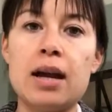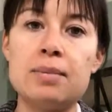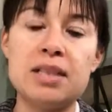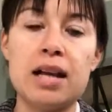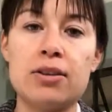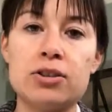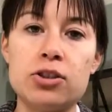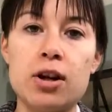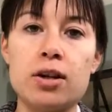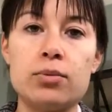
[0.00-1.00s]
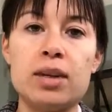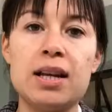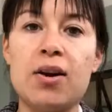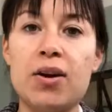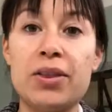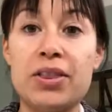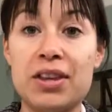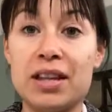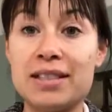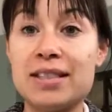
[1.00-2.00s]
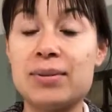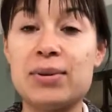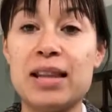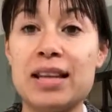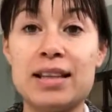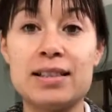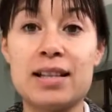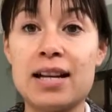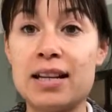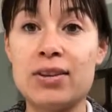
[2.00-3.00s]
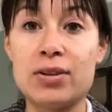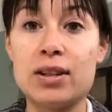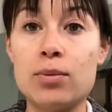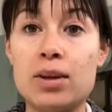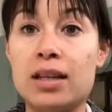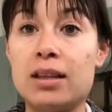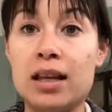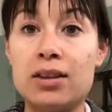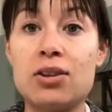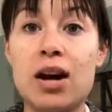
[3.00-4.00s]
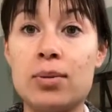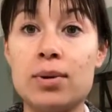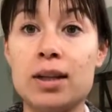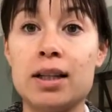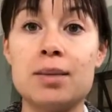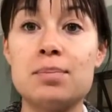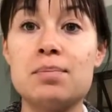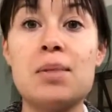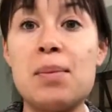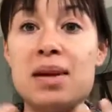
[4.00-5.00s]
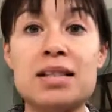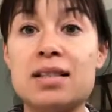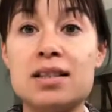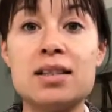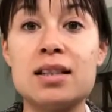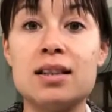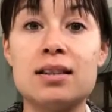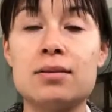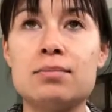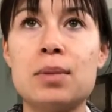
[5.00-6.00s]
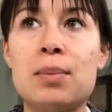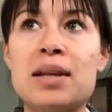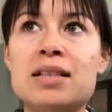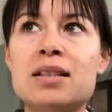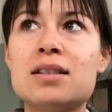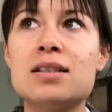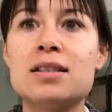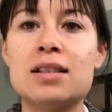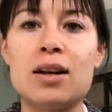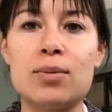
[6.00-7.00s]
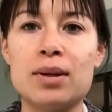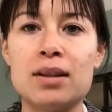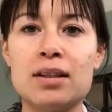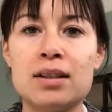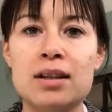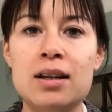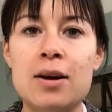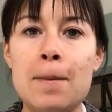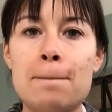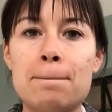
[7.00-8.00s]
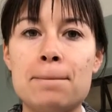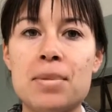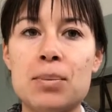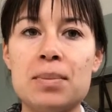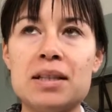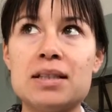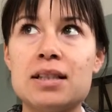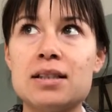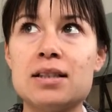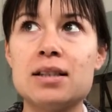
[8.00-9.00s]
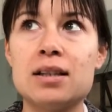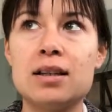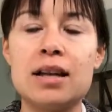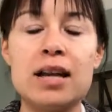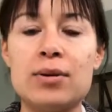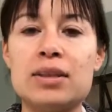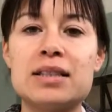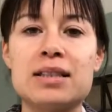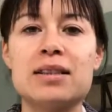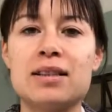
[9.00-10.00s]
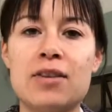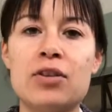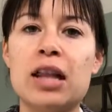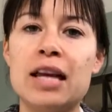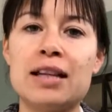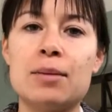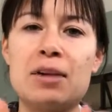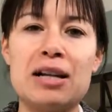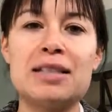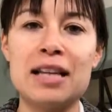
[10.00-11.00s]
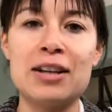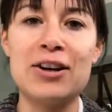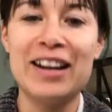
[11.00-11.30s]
empty out the jar and read all the things that were like exciting or that we like thought were momentous. Is that a word? Momentous. Anyways, I feel like I'm not saying it